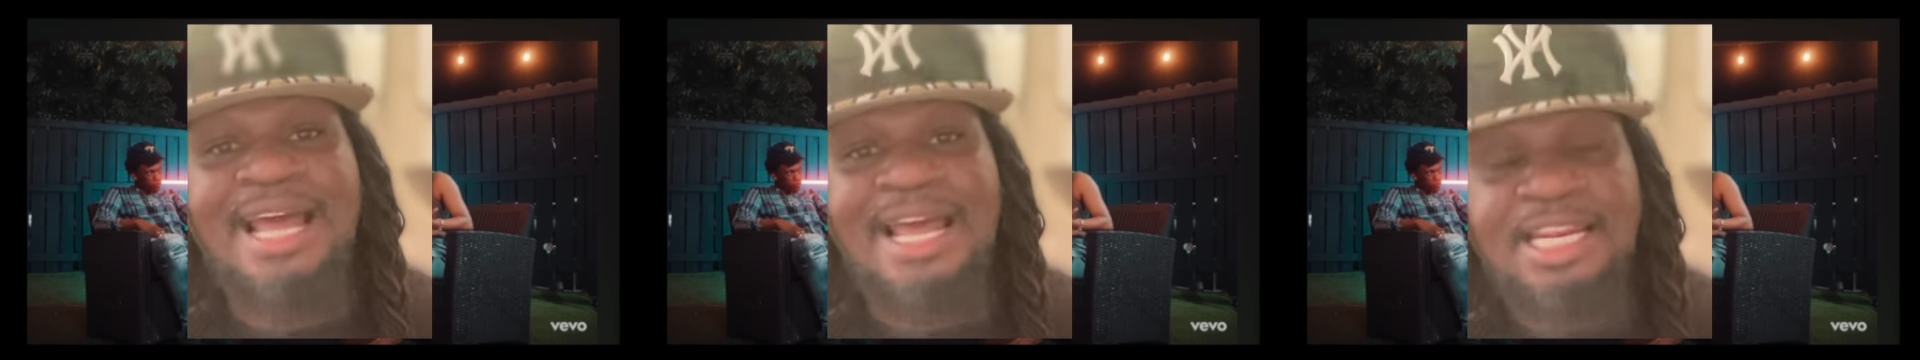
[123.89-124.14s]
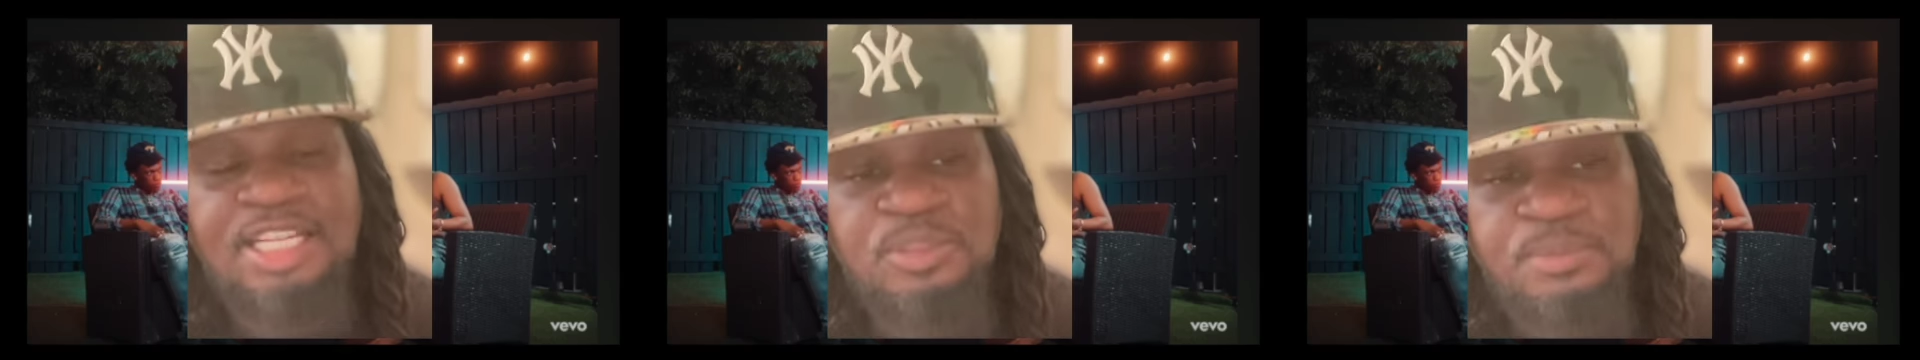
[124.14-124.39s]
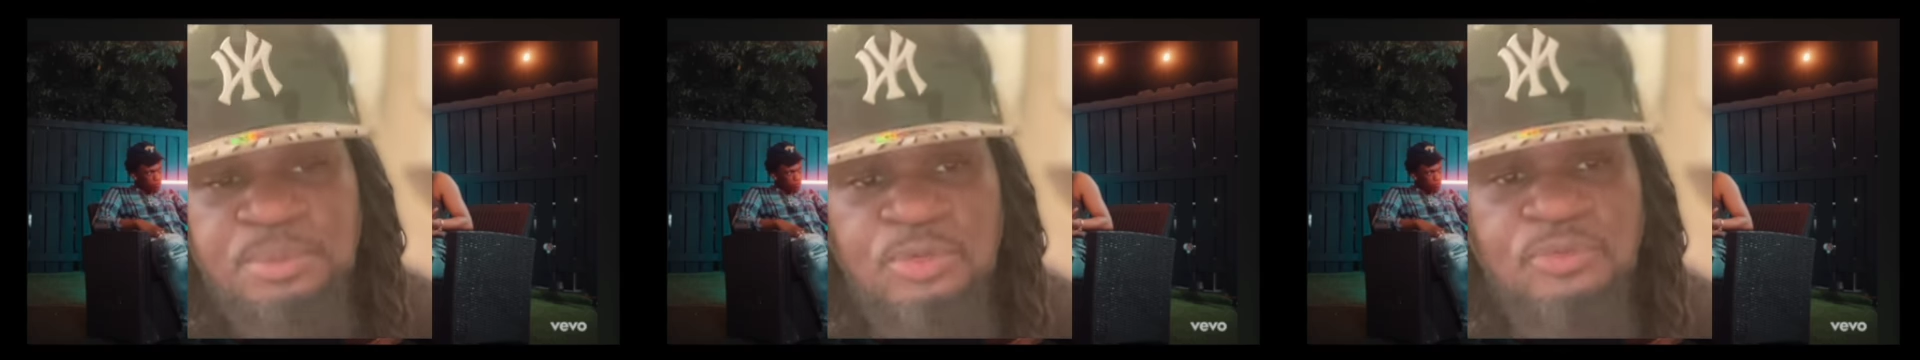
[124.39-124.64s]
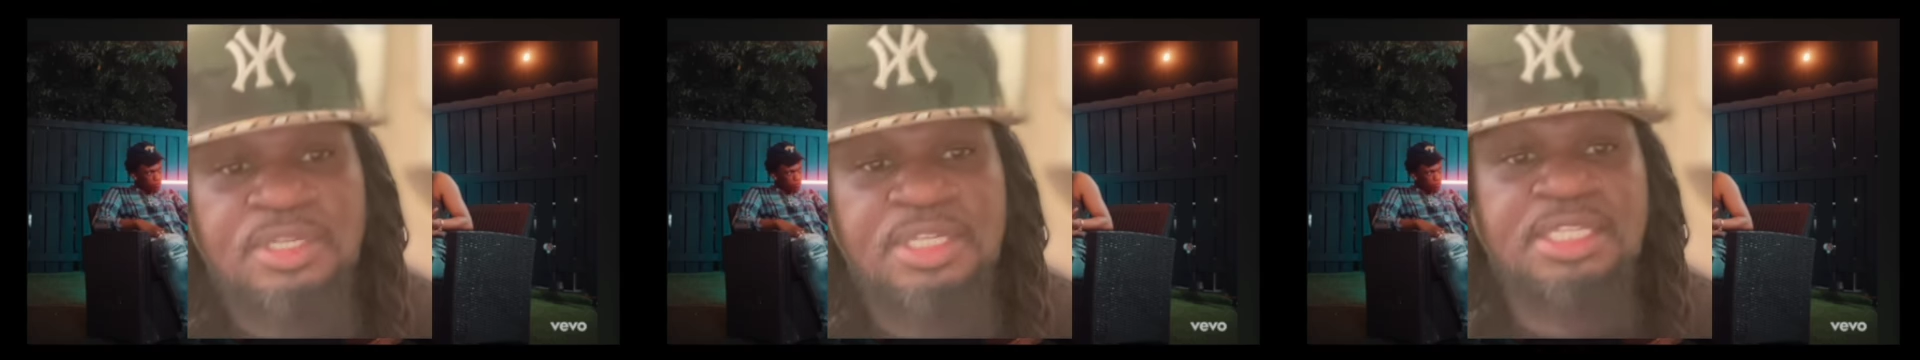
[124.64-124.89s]
and is
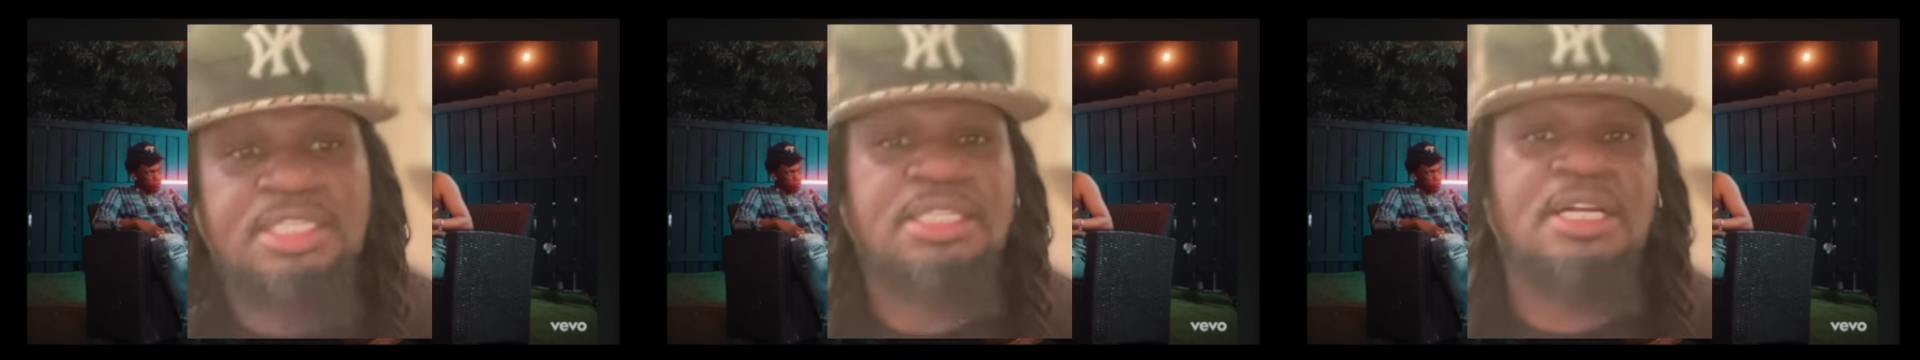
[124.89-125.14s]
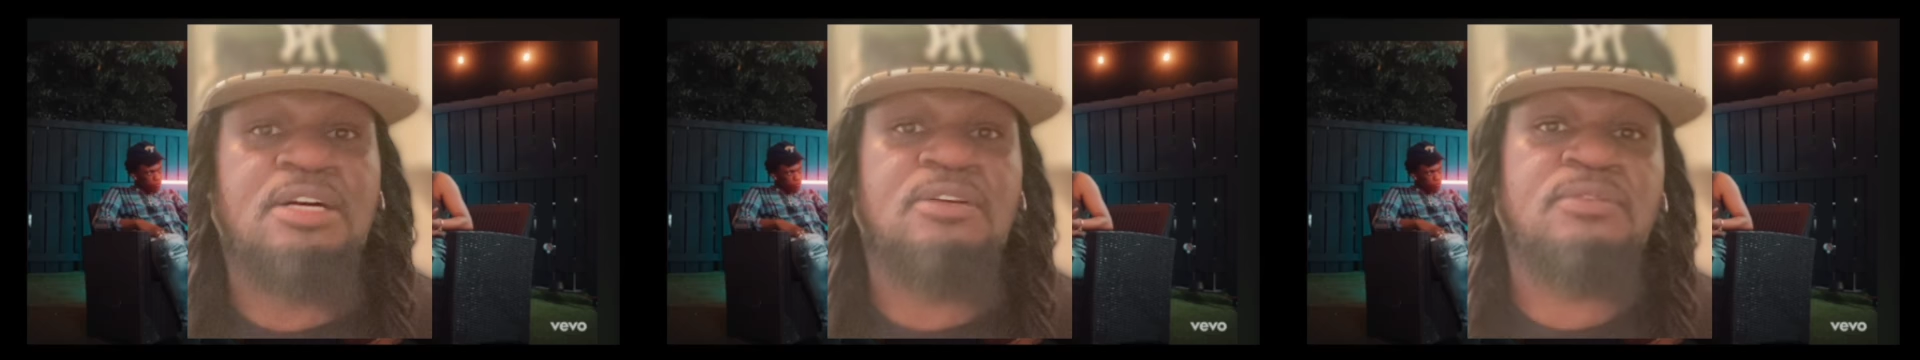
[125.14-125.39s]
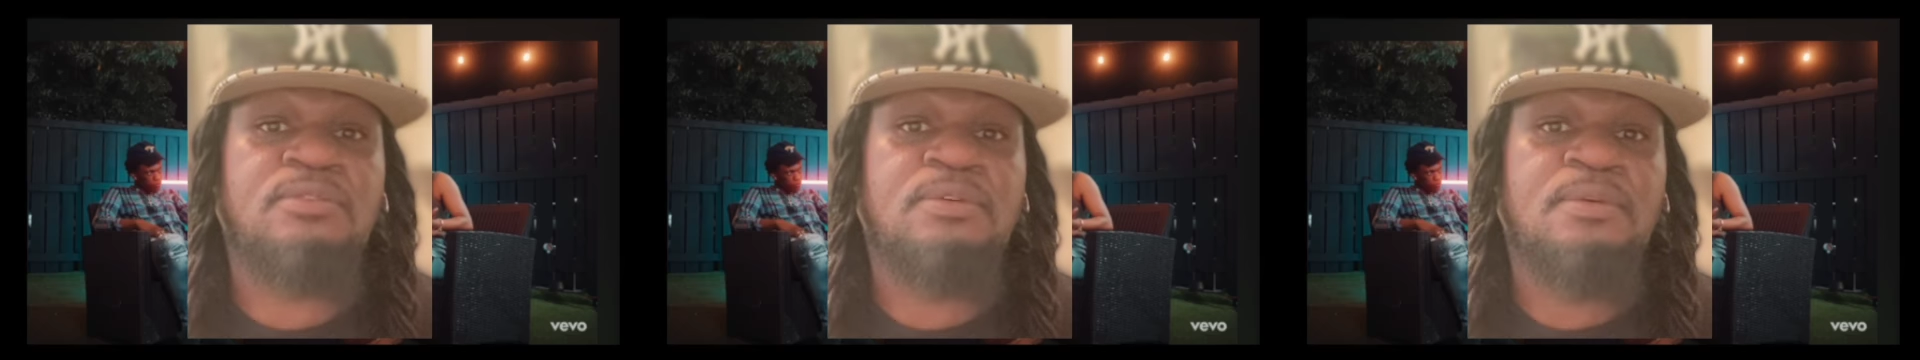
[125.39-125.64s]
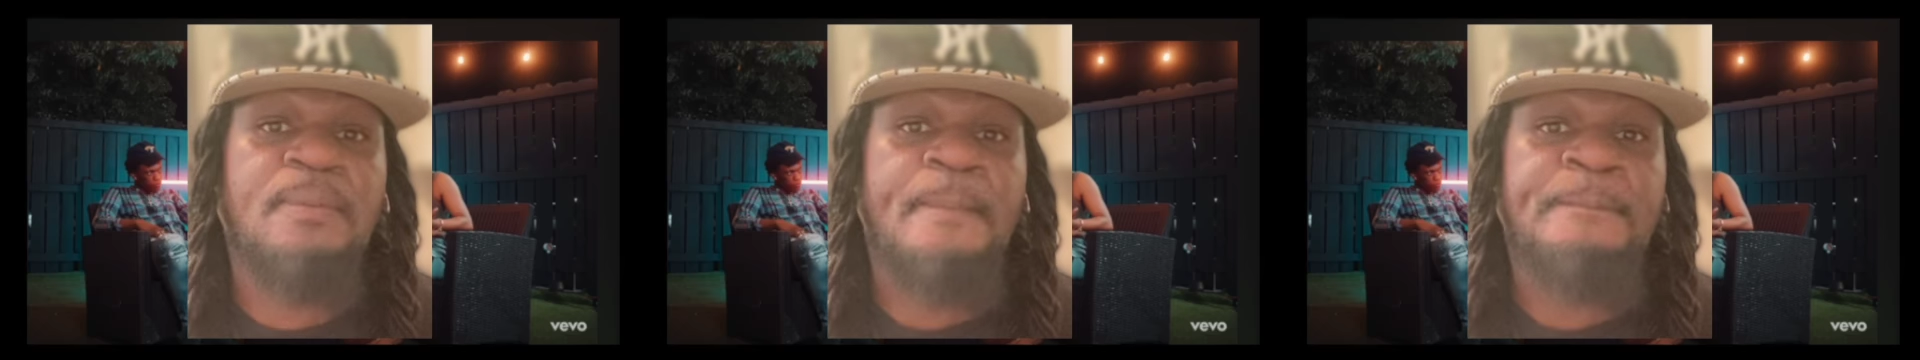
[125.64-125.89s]
proving itself
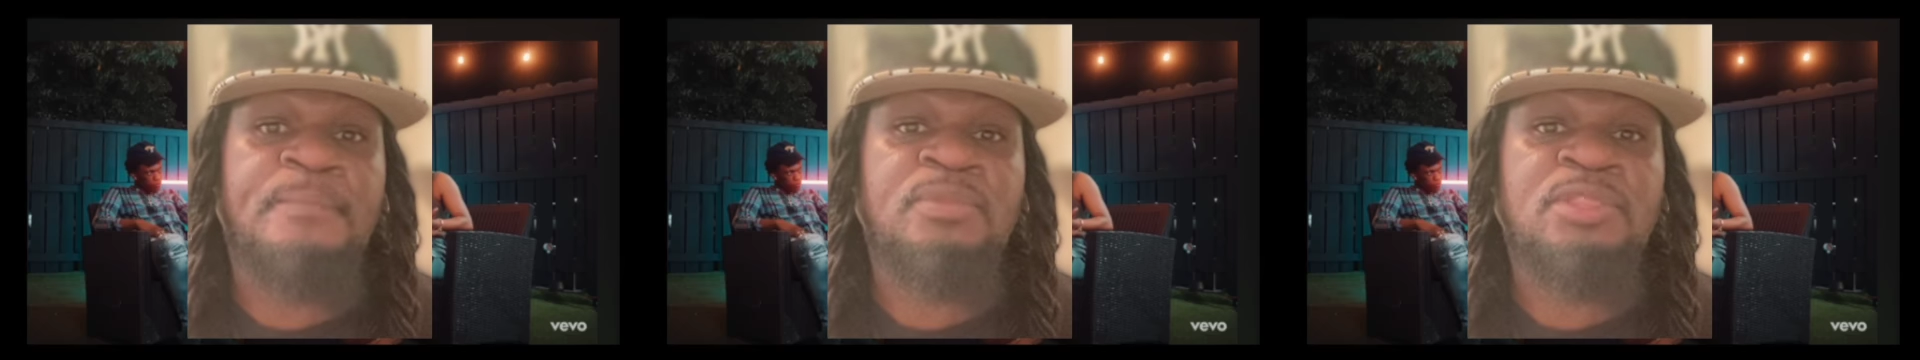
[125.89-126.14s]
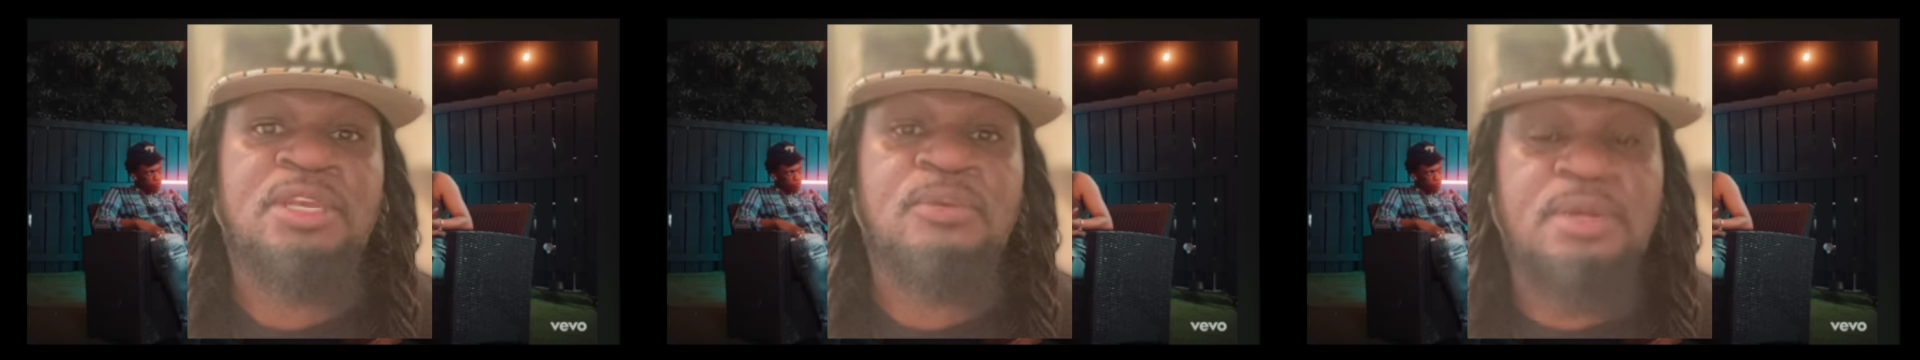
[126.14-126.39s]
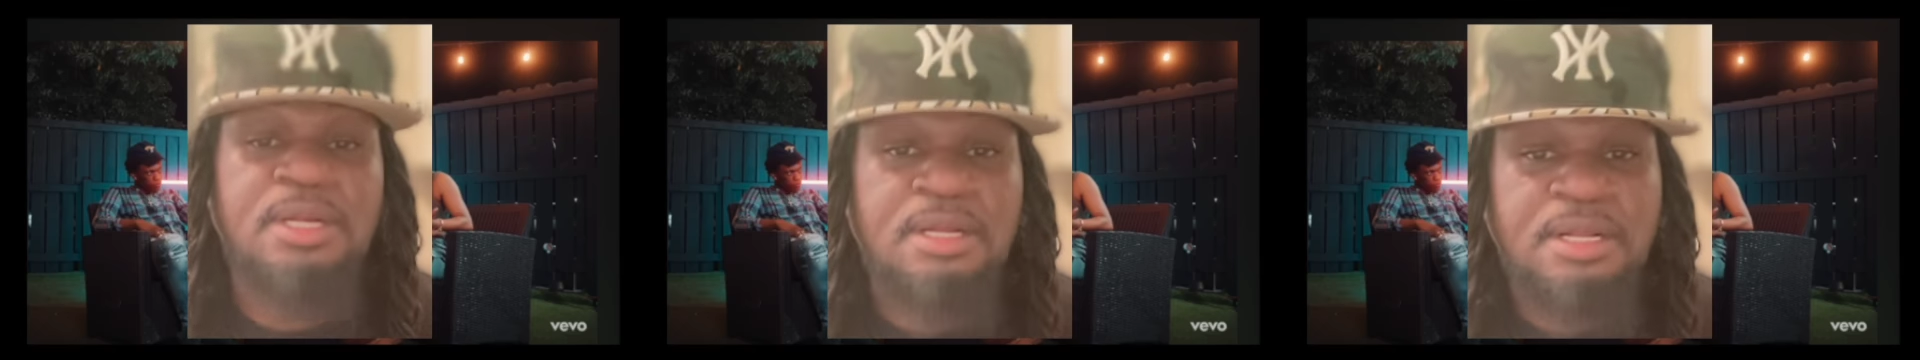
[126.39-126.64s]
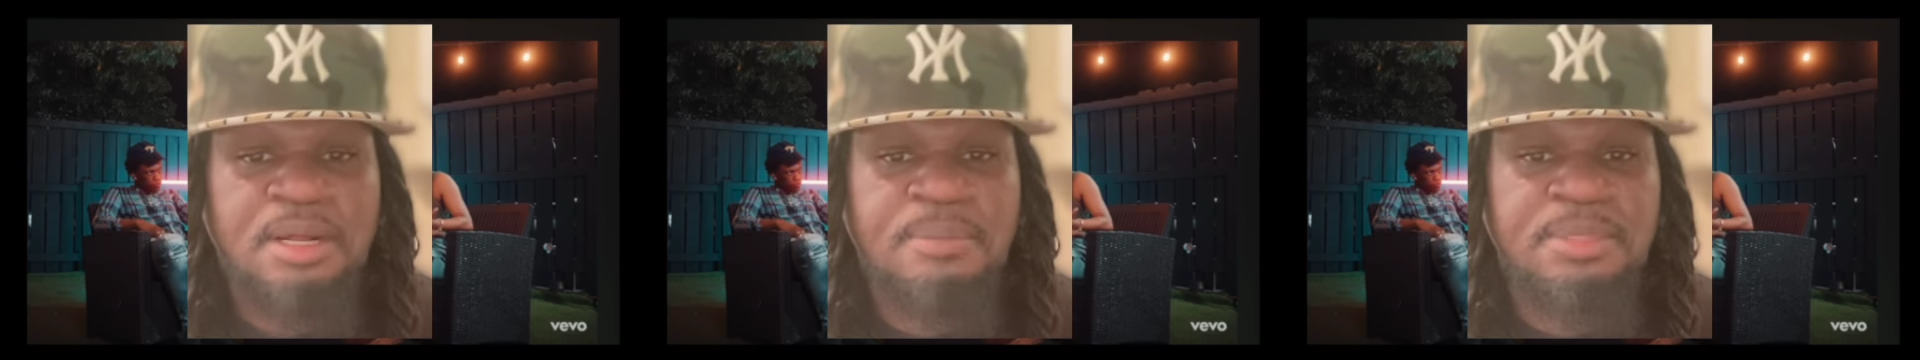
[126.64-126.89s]
with a
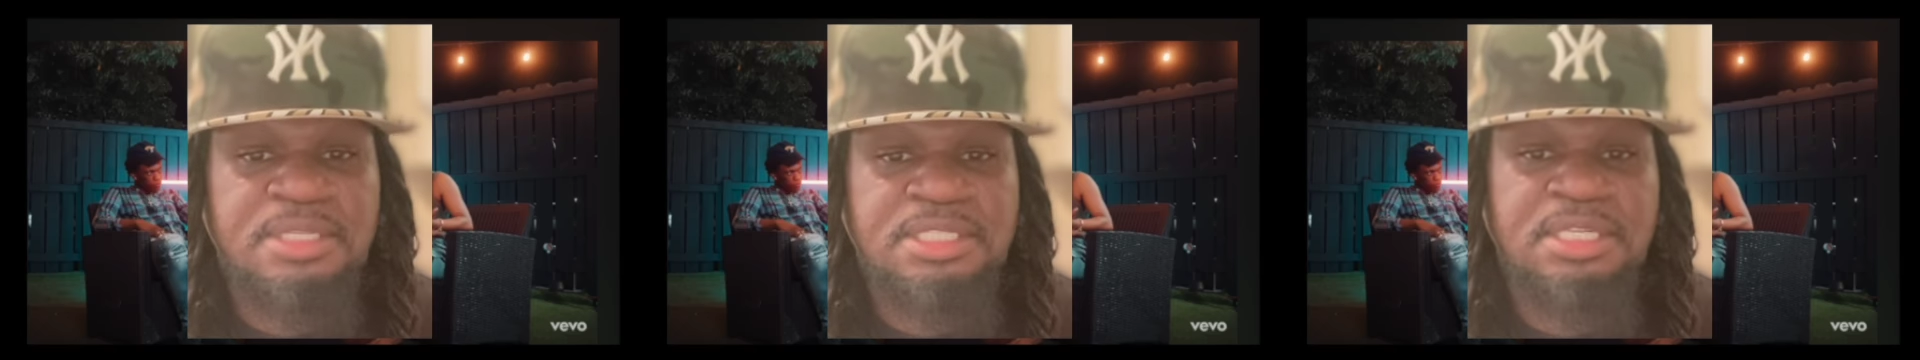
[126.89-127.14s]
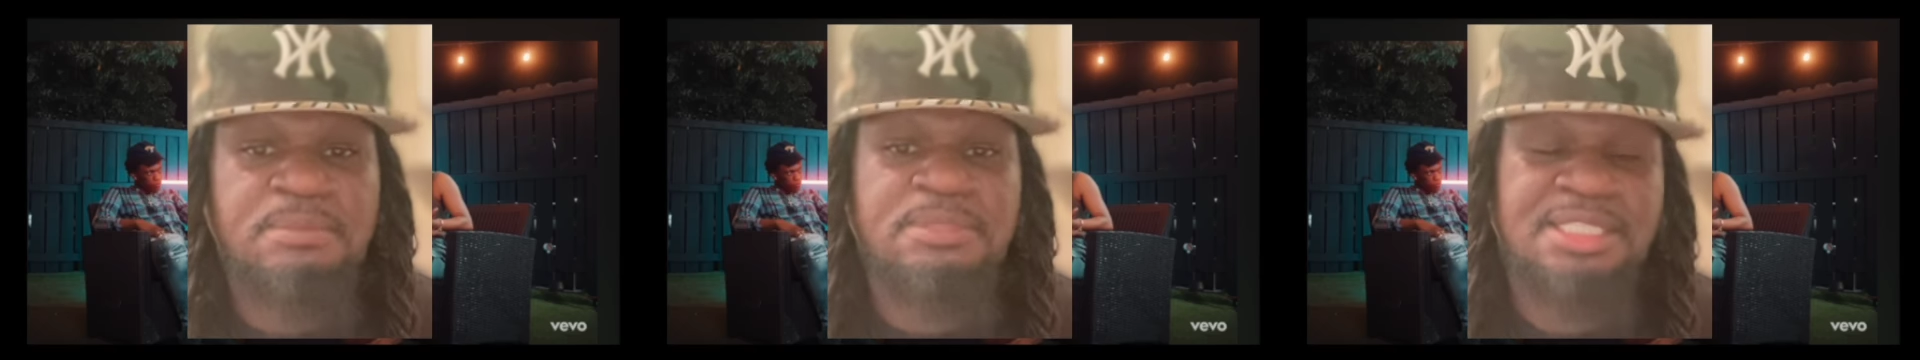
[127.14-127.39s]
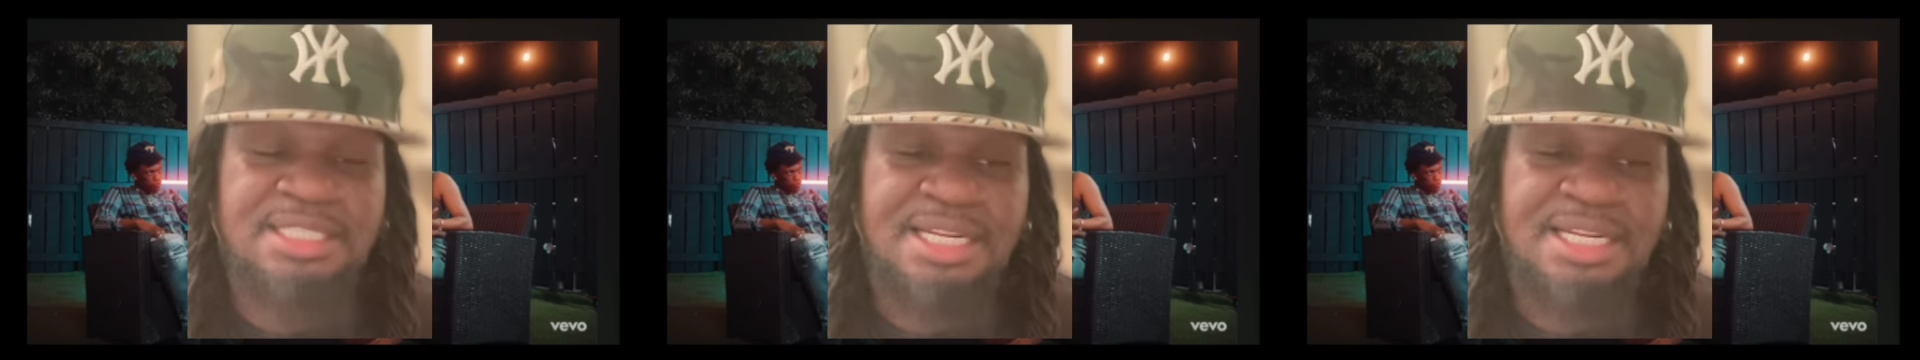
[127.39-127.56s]
couple of subjects.